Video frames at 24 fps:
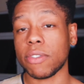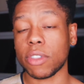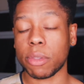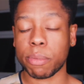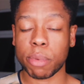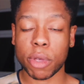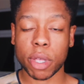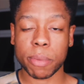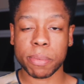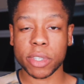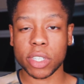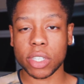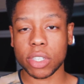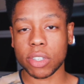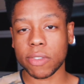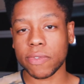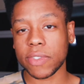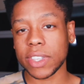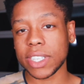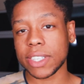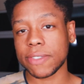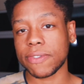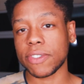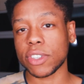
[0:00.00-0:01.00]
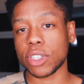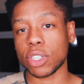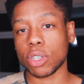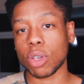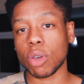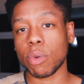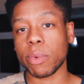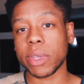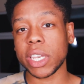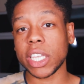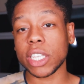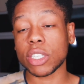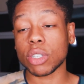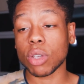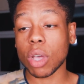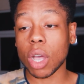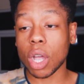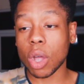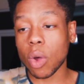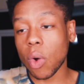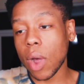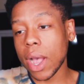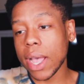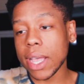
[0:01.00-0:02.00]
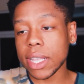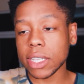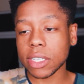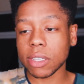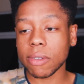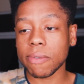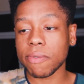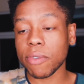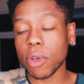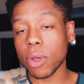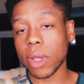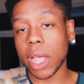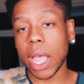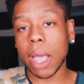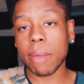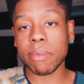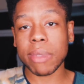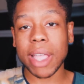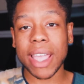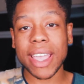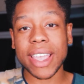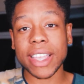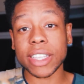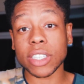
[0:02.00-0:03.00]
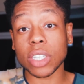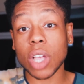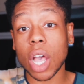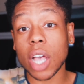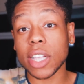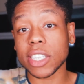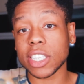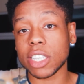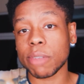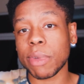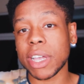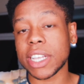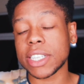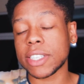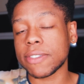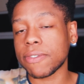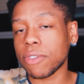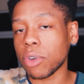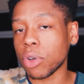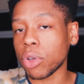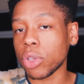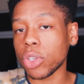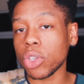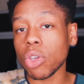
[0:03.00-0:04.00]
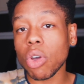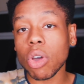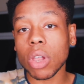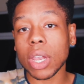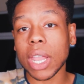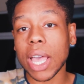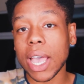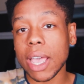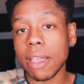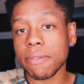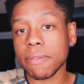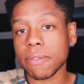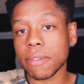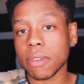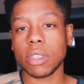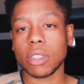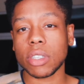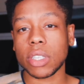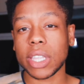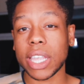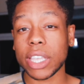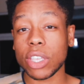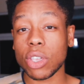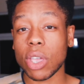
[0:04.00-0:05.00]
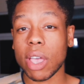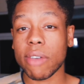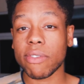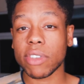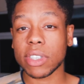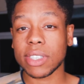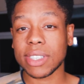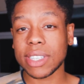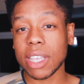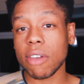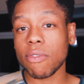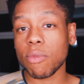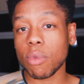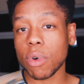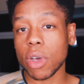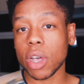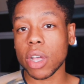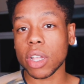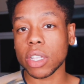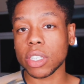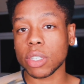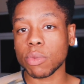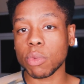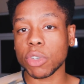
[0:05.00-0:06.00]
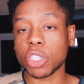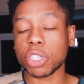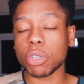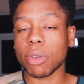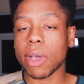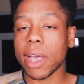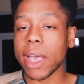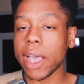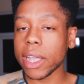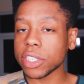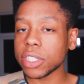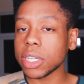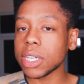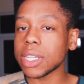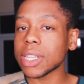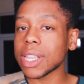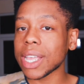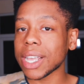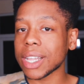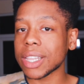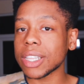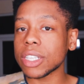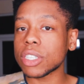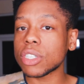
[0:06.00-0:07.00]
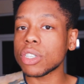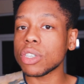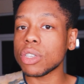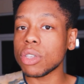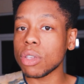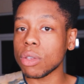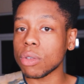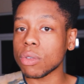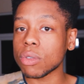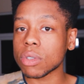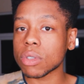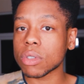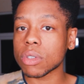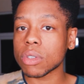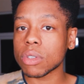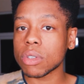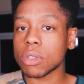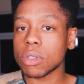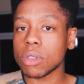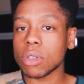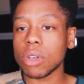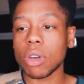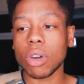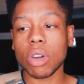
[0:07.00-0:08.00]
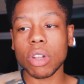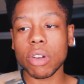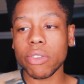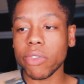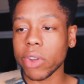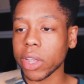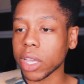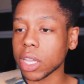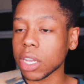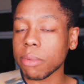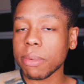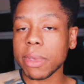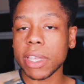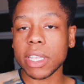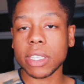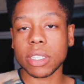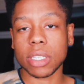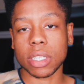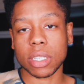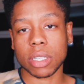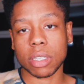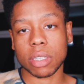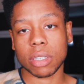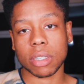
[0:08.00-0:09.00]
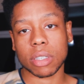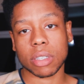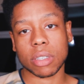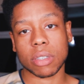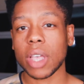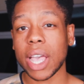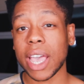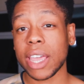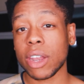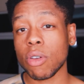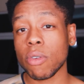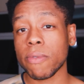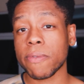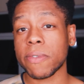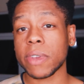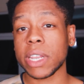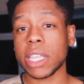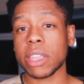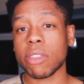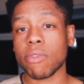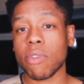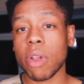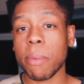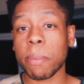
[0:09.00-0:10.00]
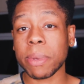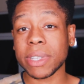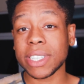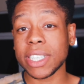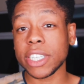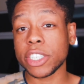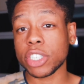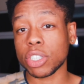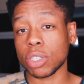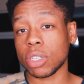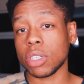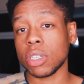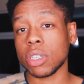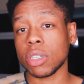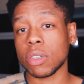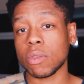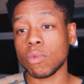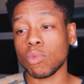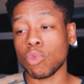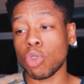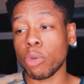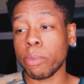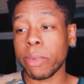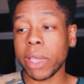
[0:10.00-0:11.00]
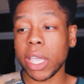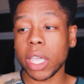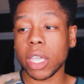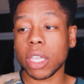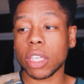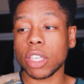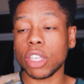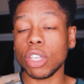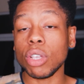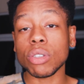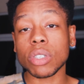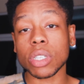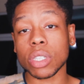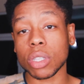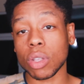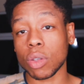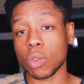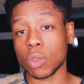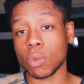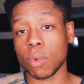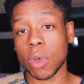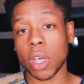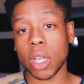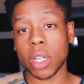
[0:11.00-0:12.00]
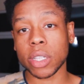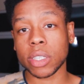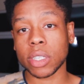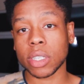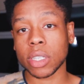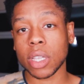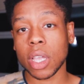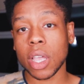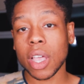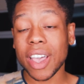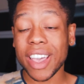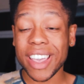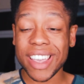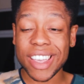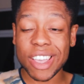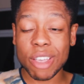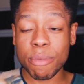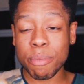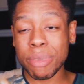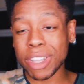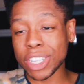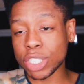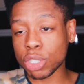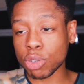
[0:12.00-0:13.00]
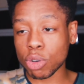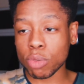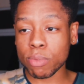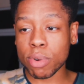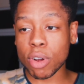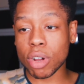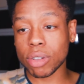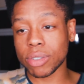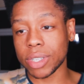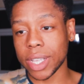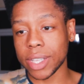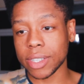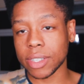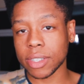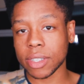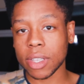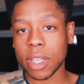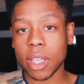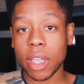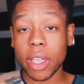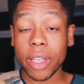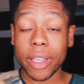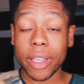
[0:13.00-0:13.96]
for the purposes of this video, we need to acquire some vocab that is customized for your life so that you have a set of words which you are actually likely to use on a regular basis. And hopefully the repetition will make using those words a habitual process